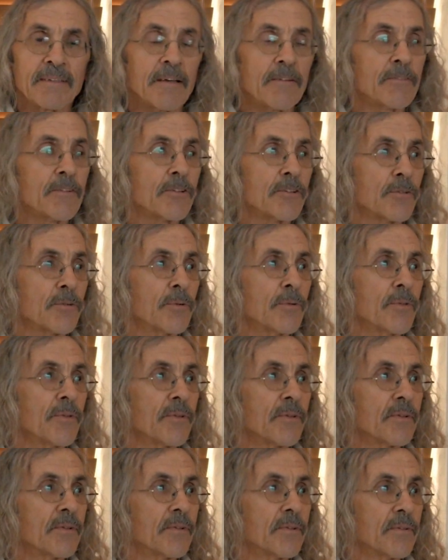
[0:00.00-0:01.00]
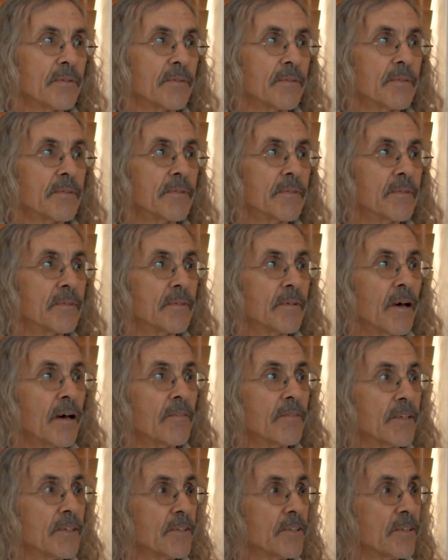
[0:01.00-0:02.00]
of the truth
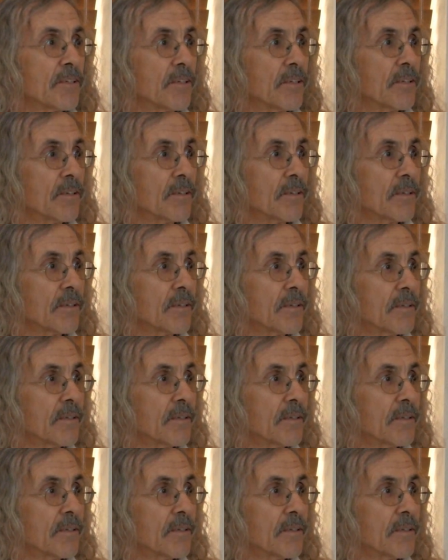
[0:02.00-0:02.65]
of existence.